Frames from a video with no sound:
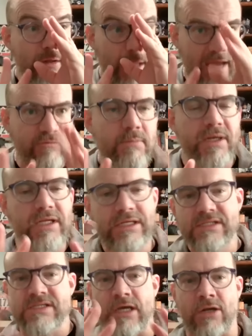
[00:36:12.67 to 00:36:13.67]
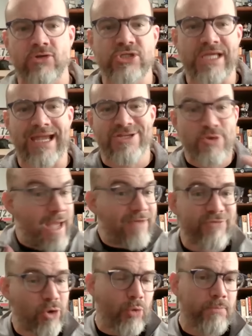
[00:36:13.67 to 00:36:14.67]
everybody needs to understand you
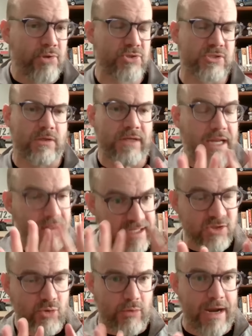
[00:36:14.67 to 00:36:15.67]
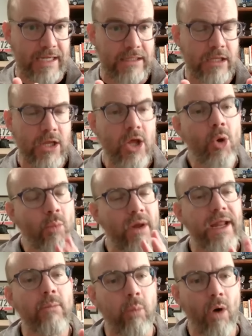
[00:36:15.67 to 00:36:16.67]
have your own personal data that's great
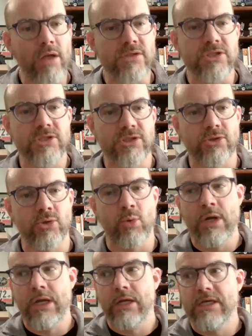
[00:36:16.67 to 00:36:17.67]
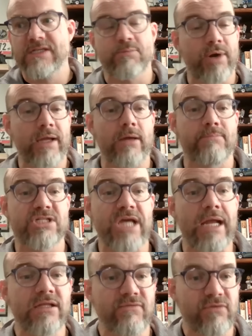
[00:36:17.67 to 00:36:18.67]
what i want to do is bring
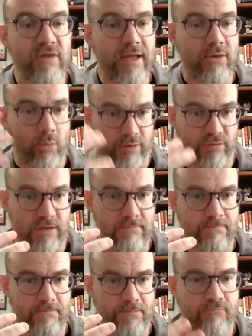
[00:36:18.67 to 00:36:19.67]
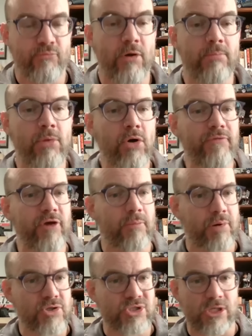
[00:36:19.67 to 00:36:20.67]
objective data with it, remove your
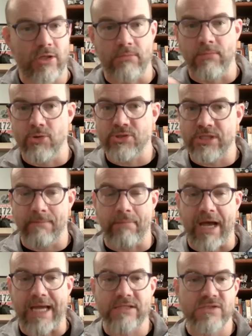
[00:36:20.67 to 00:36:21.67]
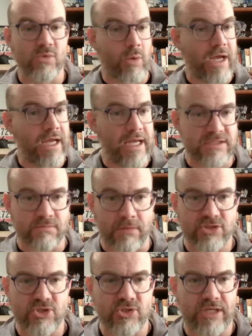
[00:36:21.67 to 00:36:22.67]
personal emotion and bias away as
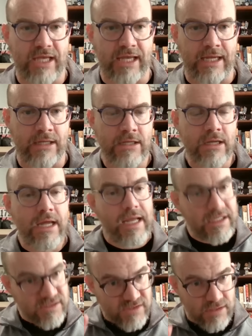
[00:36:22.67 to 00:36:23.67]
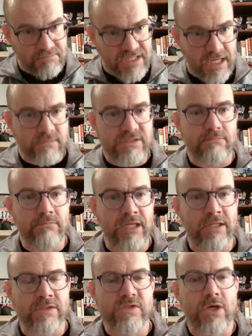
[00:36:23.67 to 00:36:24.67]
much as you mm, can. Yeah. And sometimes it
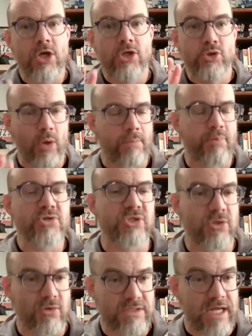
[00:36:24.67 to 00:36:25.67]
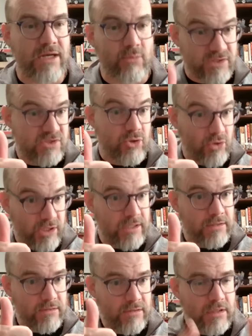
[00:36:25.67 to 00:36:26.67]
means your personal data was good,